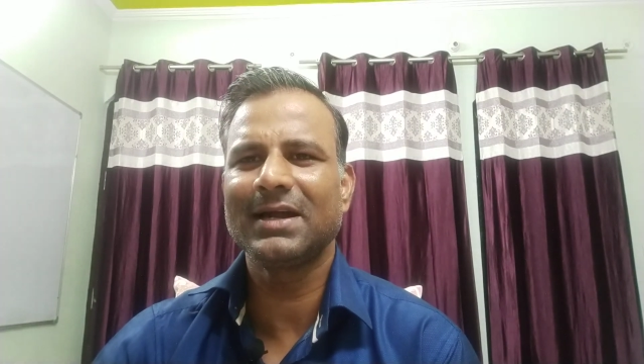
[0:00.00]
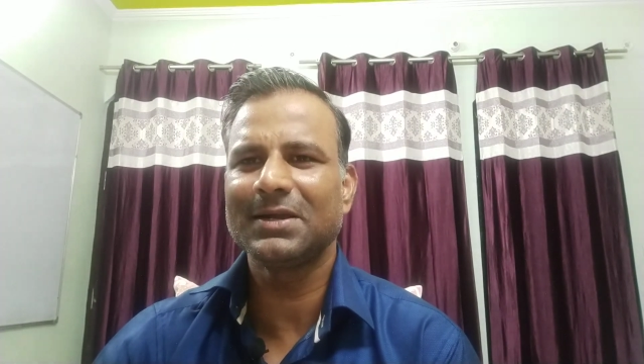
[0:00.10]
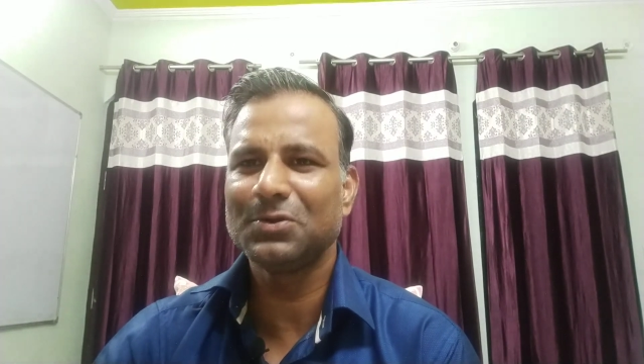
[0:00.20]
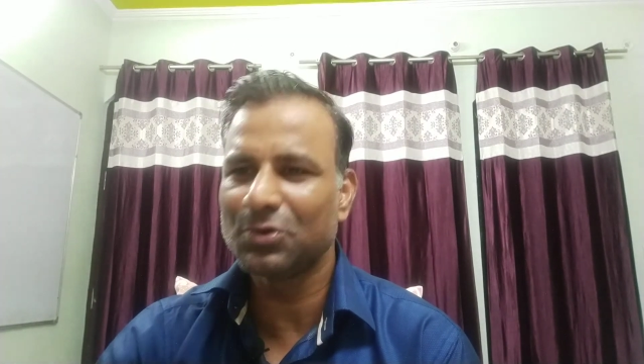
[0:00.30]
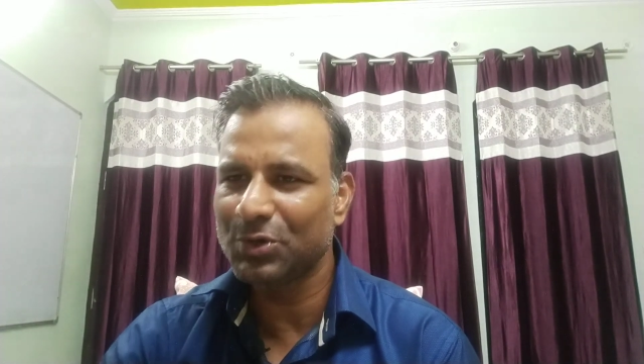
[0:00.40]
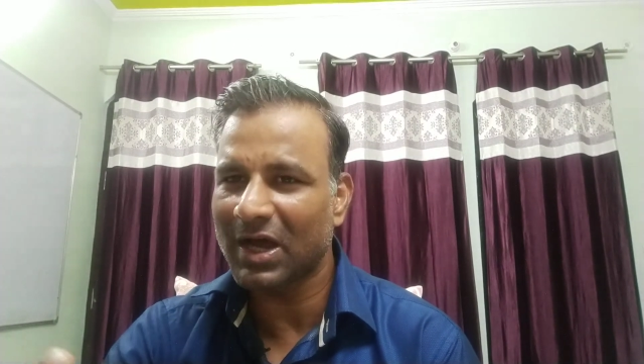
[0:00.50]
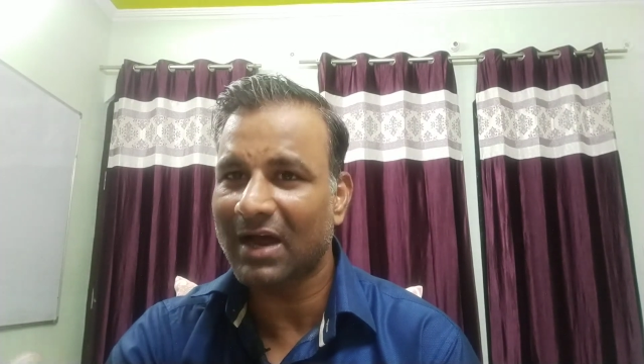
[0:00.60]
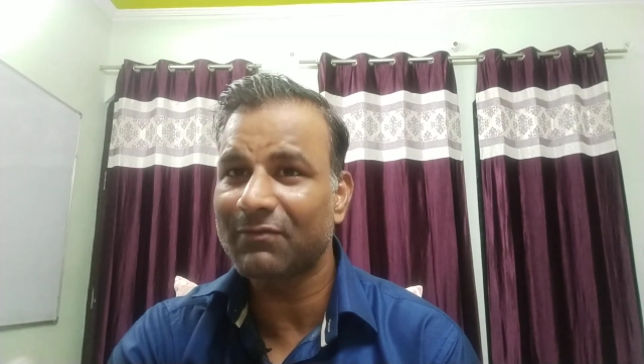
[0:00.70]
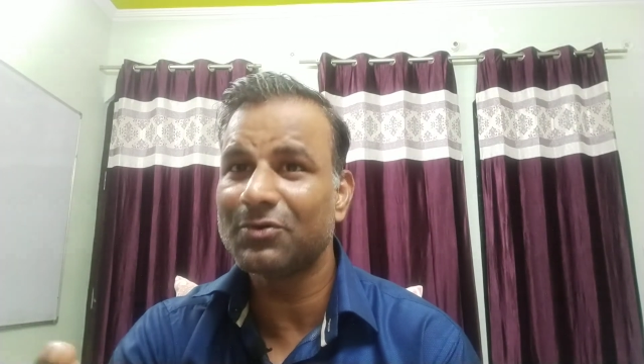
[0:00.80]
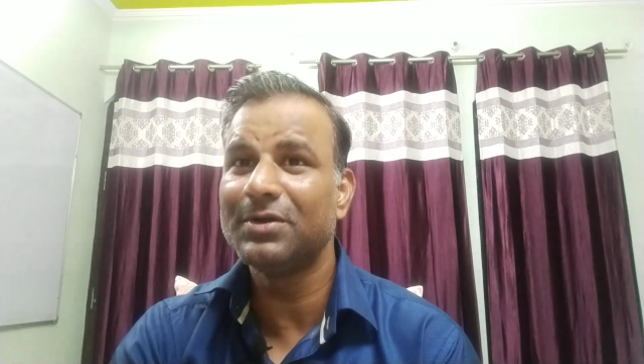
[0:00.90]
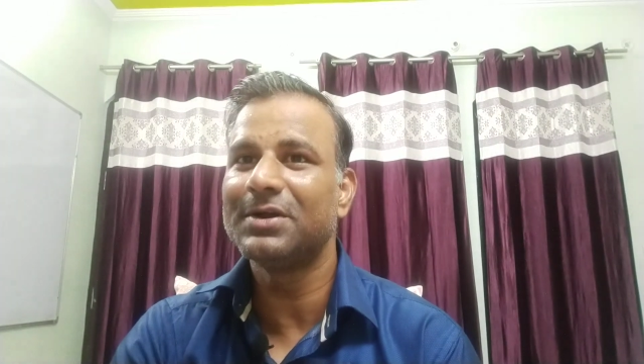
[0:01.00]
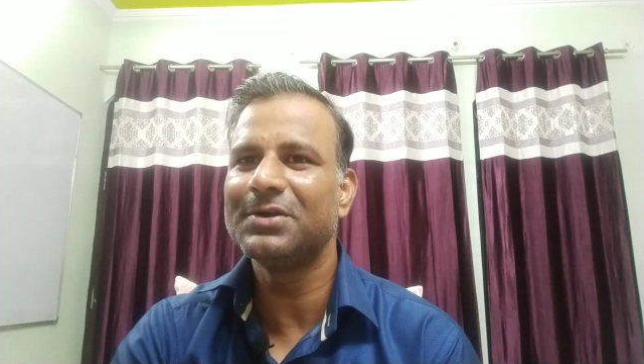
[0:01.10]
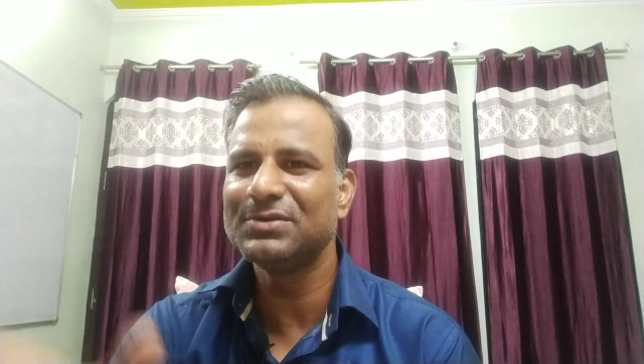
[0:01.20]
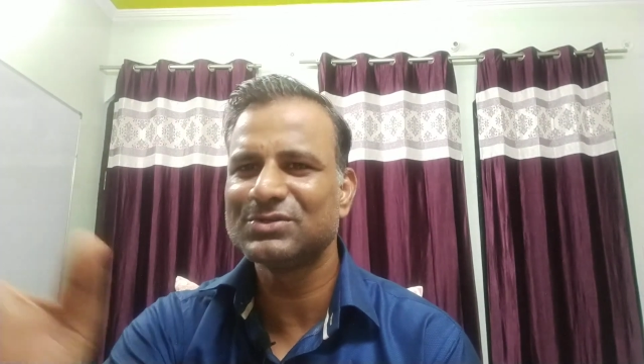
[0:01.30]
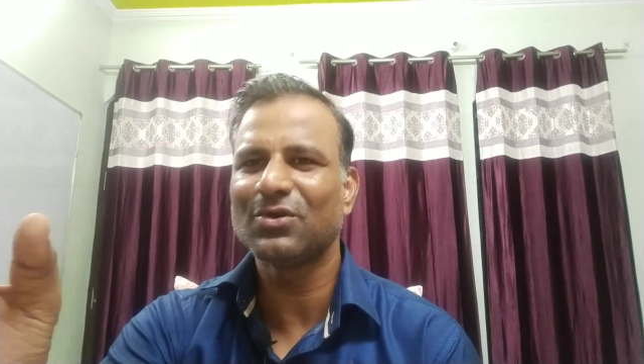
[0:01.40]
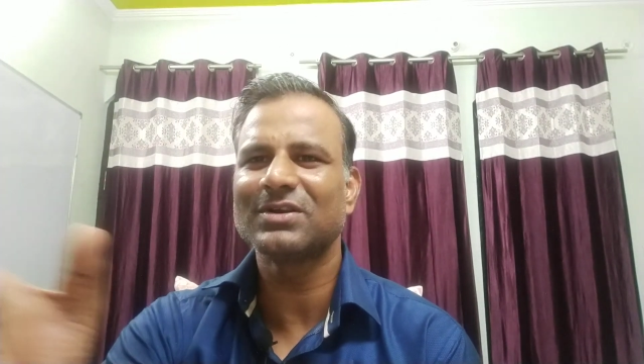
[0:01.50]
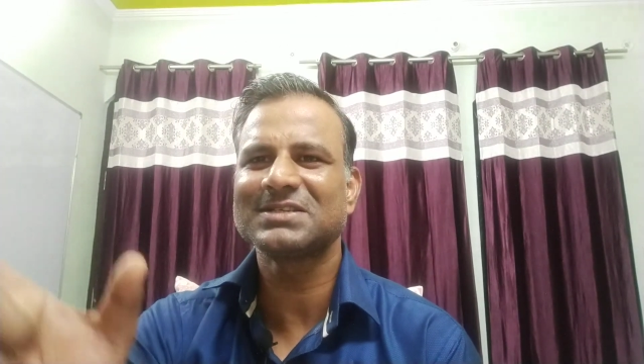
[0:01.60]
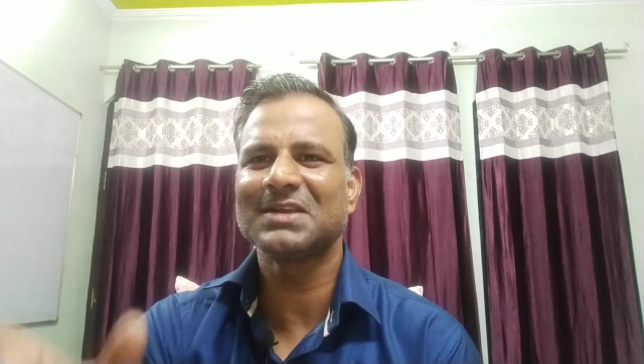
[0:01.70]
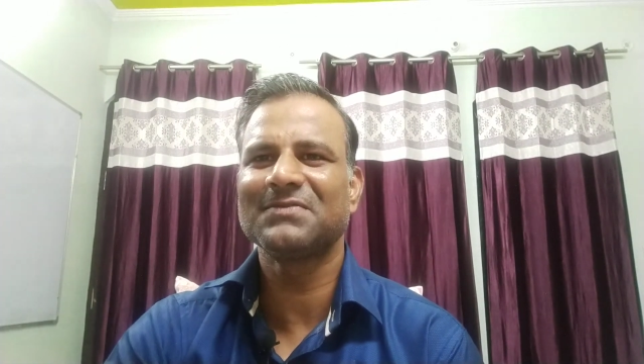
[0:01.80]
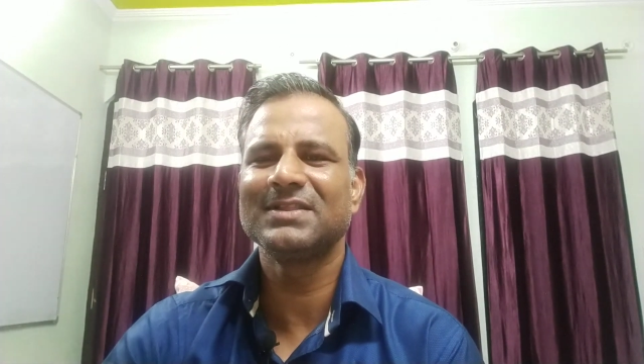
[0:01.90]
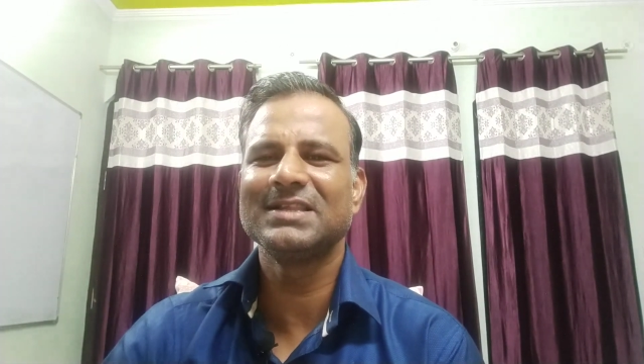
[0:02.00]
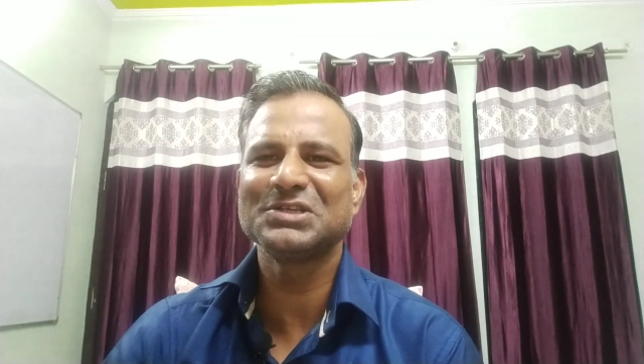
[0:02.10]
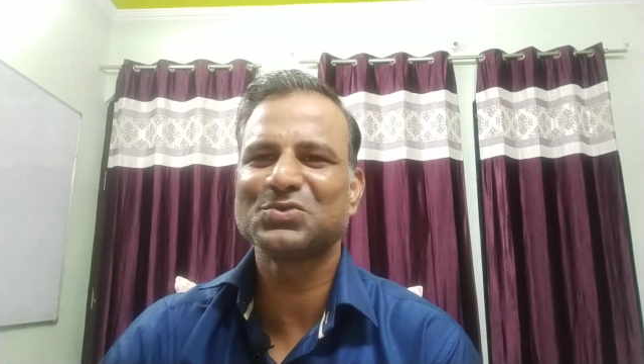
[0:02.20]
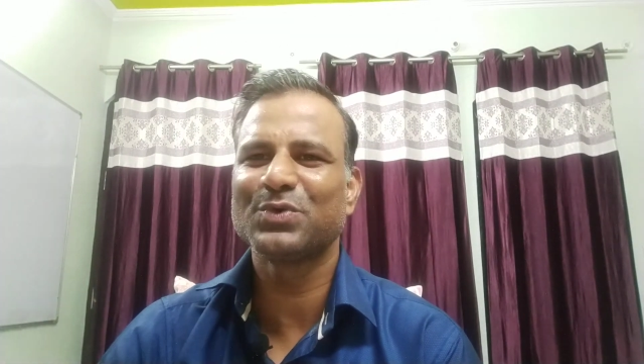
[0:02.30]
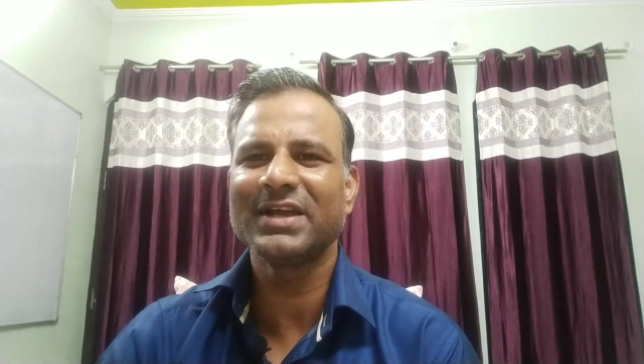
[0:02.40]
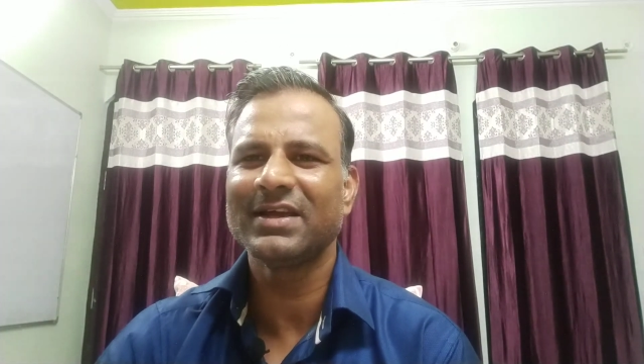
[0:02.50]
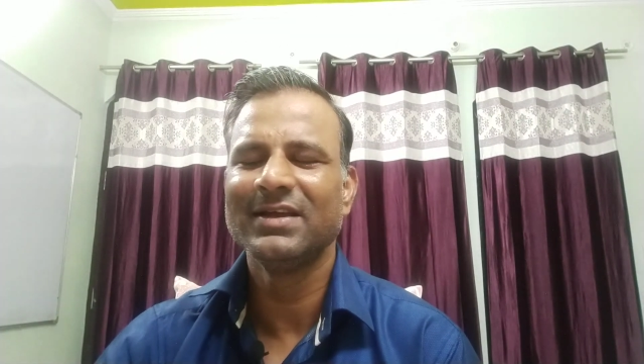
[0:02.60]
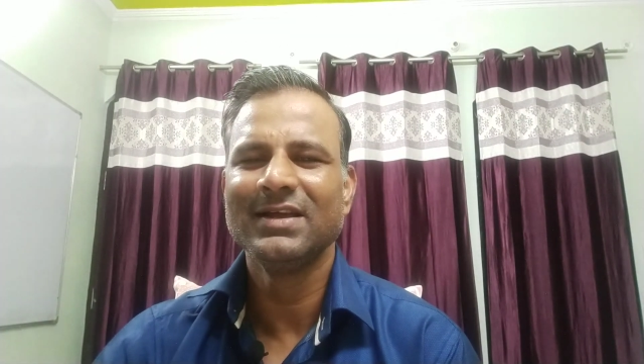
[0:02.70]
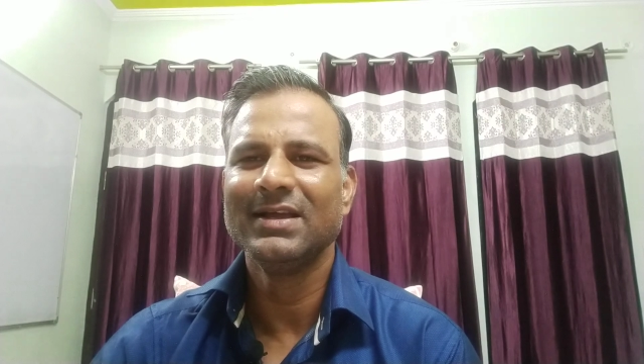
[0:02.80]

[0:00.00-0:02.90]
that you have to introduce yourself in this way.